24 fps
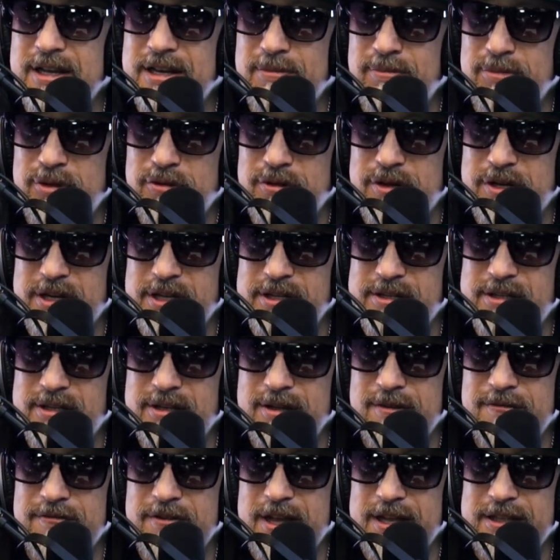immunity
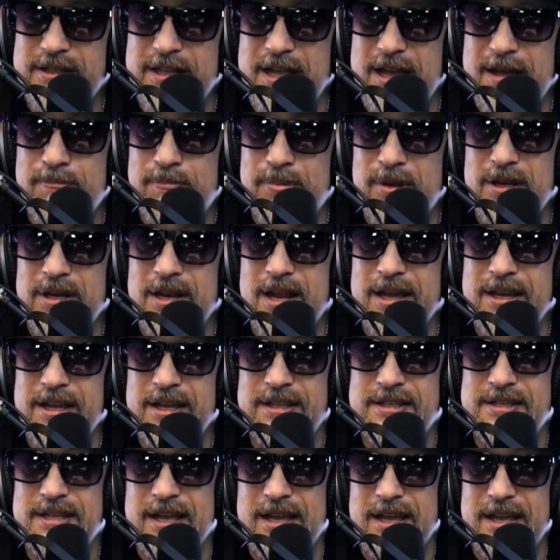stuff like that, but yeah. like
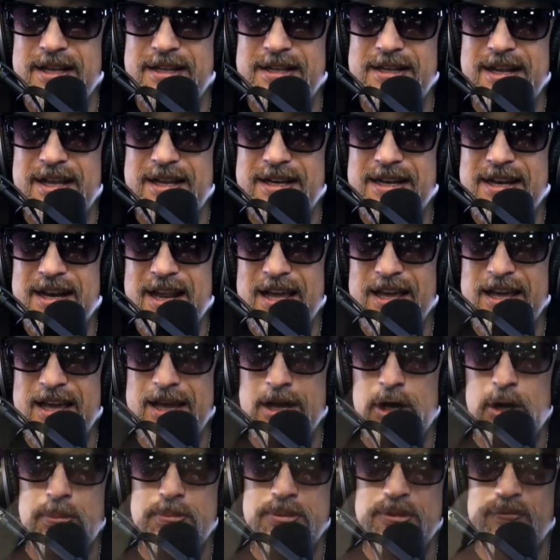it, it it like
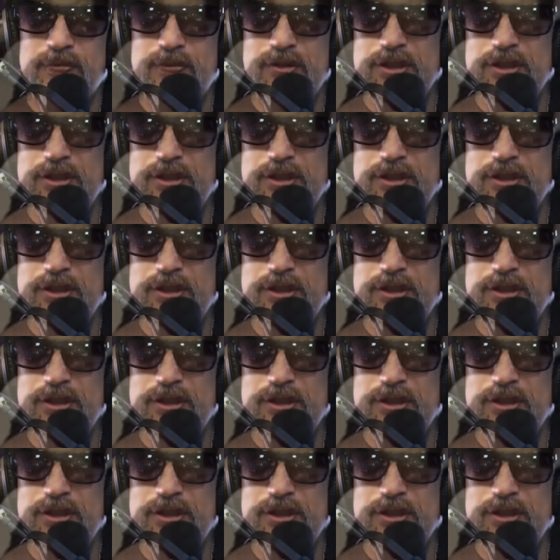helps for